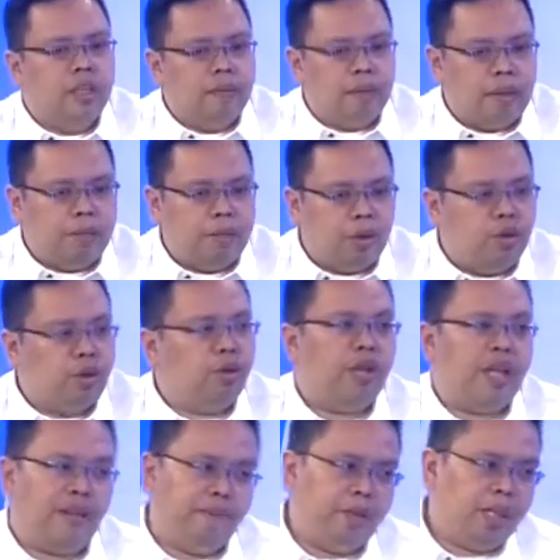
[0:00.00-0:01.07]
people who don't
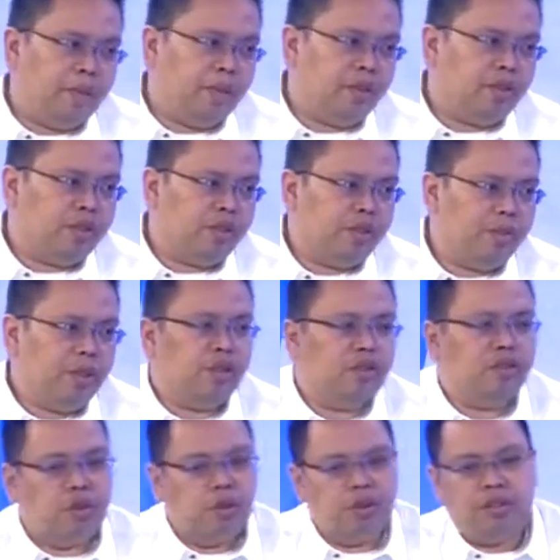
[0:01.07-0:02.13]
have biometrics,
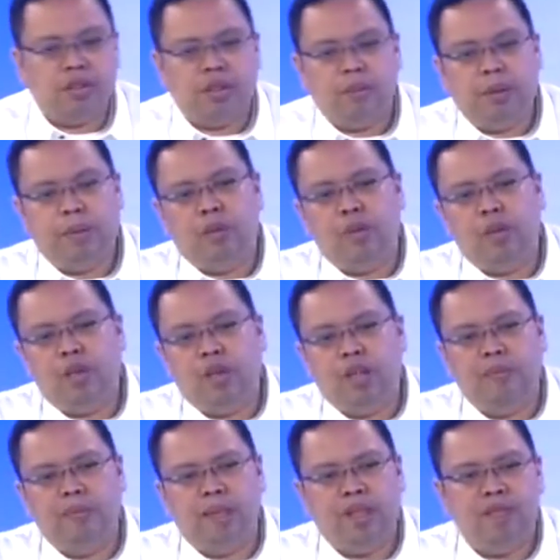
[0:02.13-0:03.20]
because those are the people who
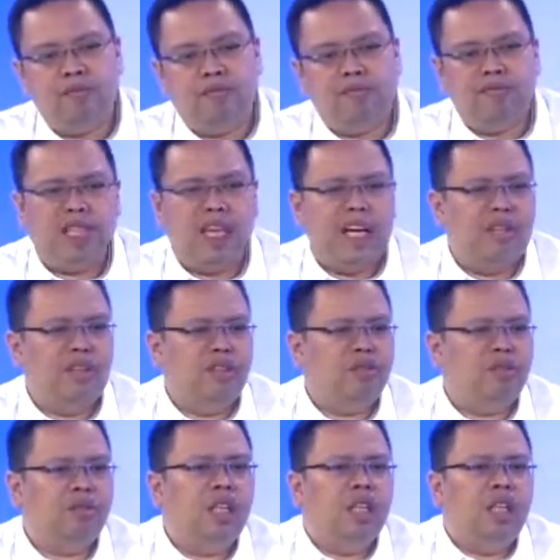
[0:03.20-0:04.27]
are about, I don't
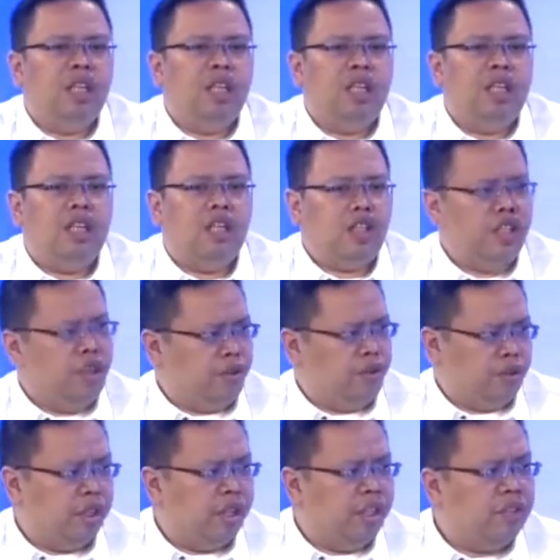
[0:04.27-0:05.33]
know, early
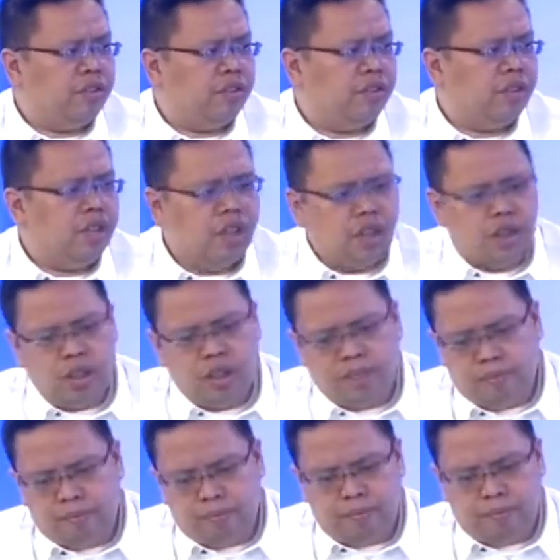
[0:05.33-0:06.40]
30s
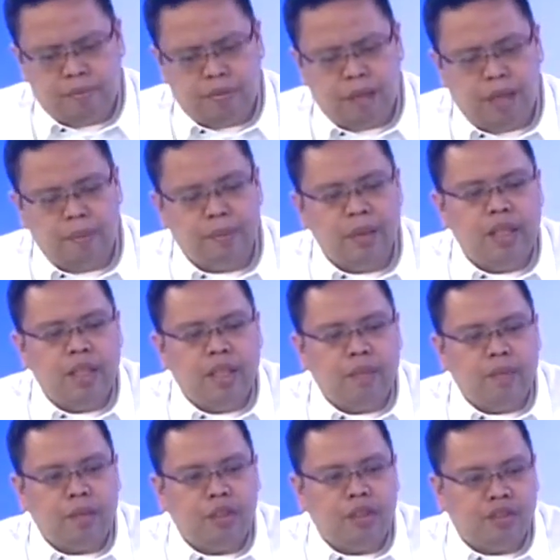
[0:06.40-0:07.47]
up
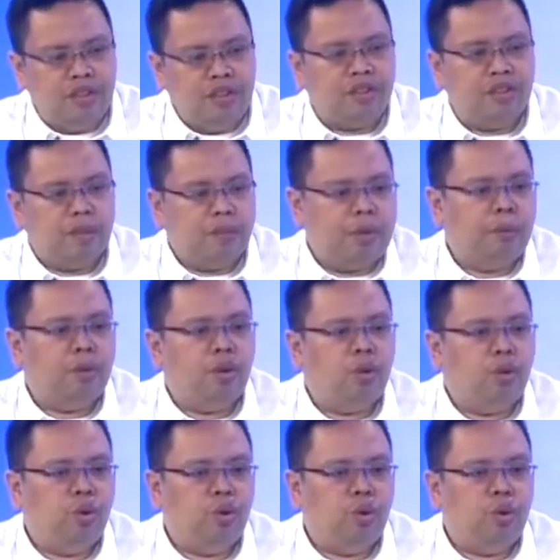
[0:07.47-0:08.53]
because these are the people
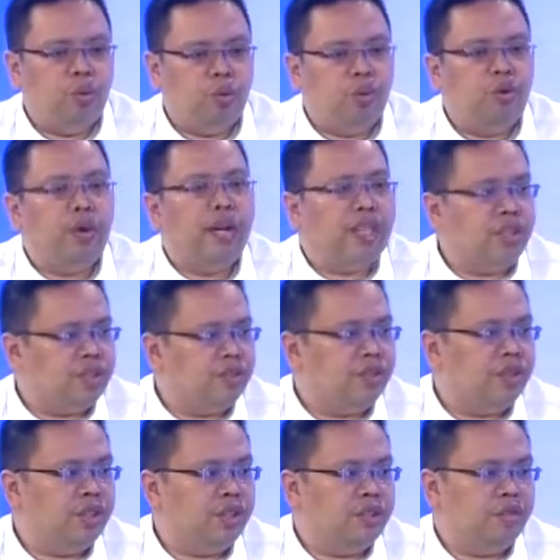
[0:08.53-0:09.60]
who
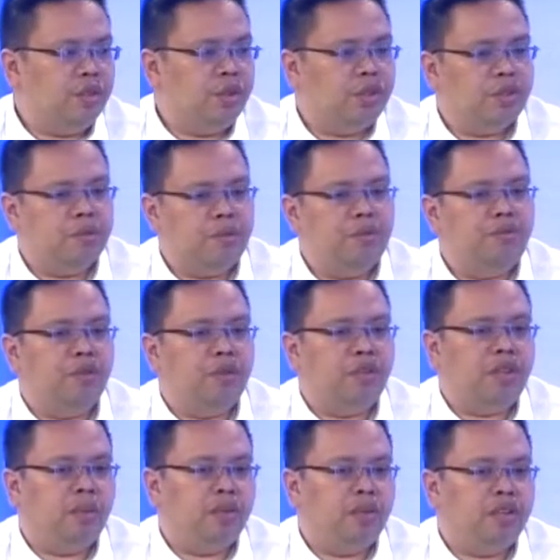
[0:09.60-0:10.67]
registered as voters before
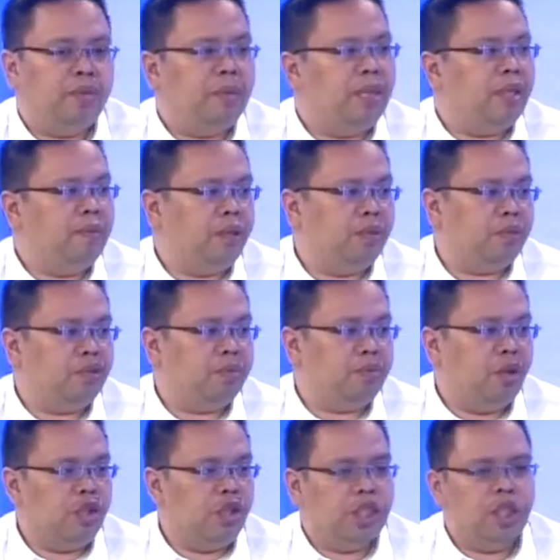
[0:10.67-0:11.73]
there was a biometrics
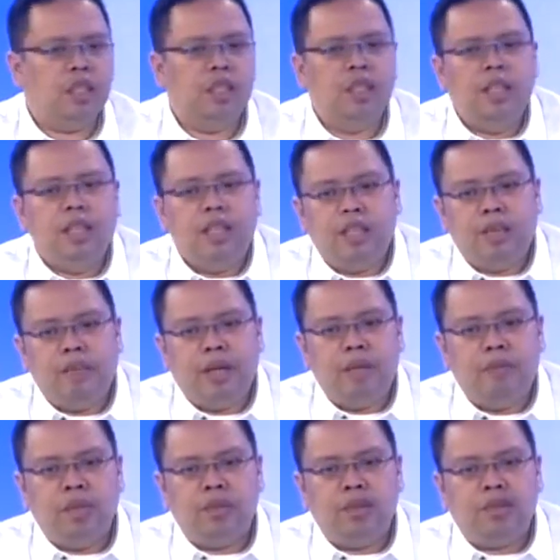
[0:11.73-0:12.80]
project. The
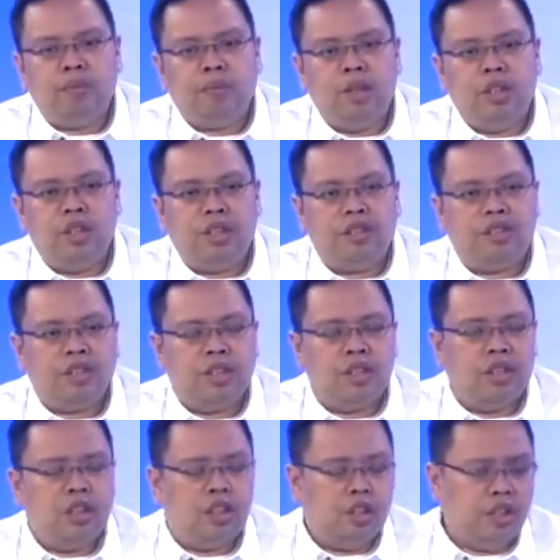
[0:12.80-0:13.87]
biometrics project
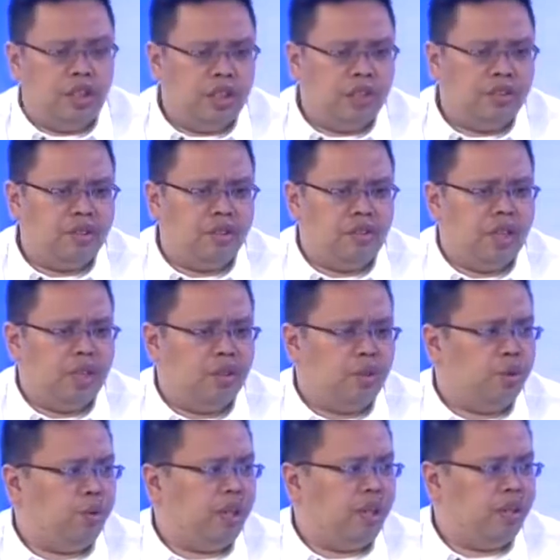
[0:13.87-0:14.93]
started in earnest around
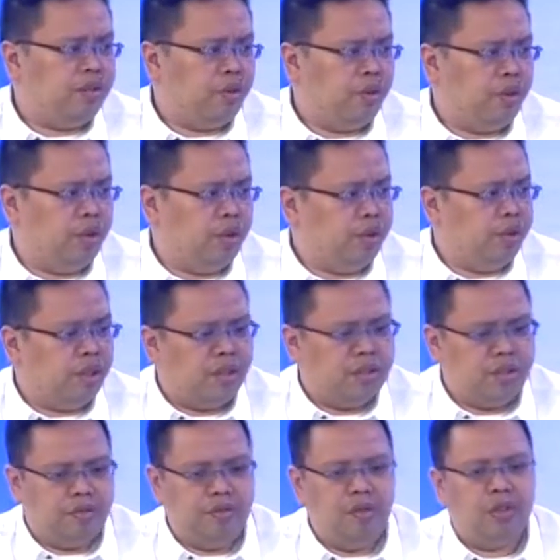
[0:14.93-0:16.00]
2003,
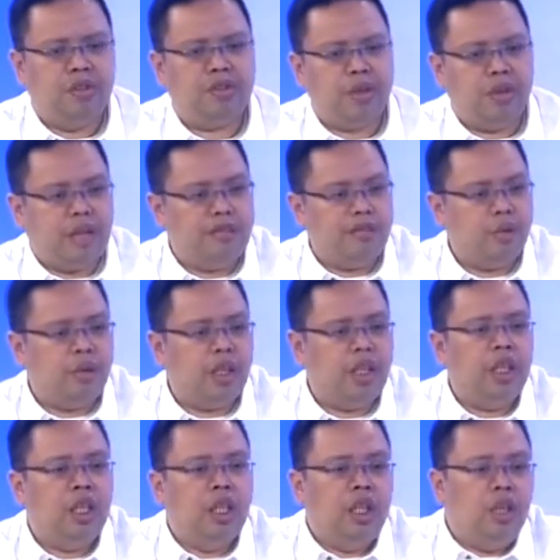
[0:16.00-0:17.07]
2004. So everyone
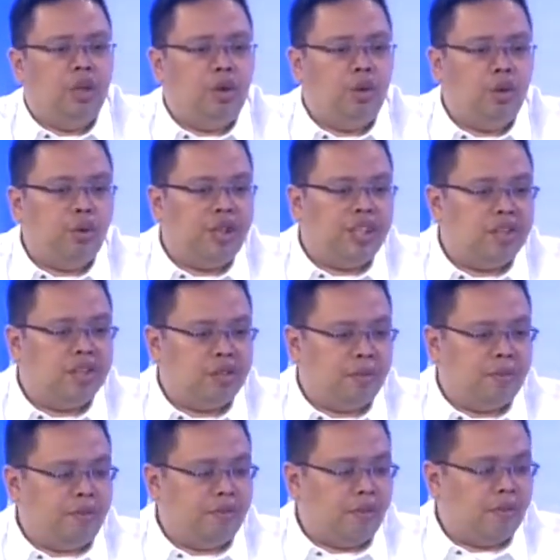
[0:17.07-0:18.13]
who registered
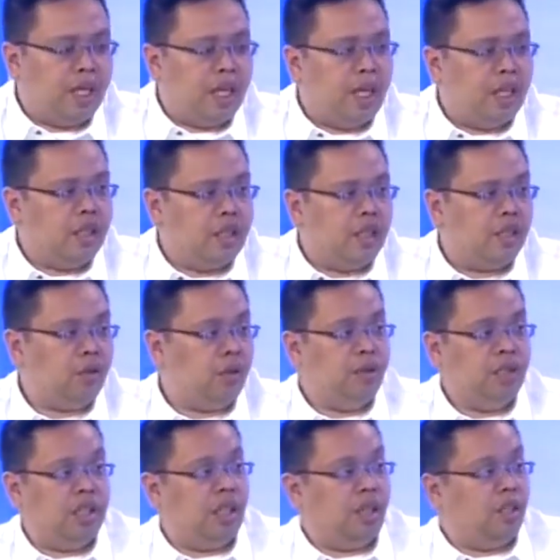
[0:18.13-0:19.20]
before that,
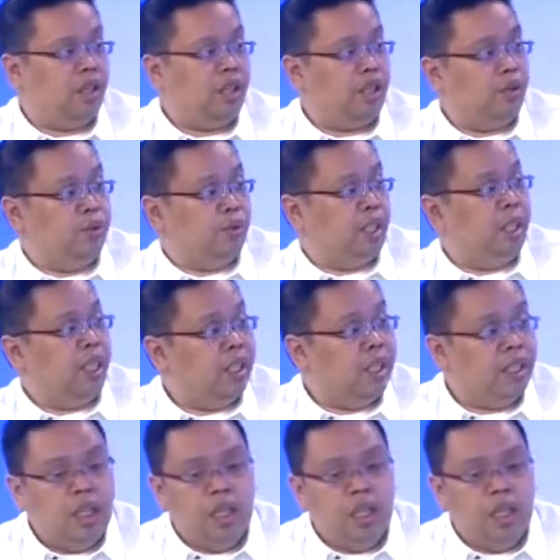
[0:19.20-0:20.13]
including I think you and I,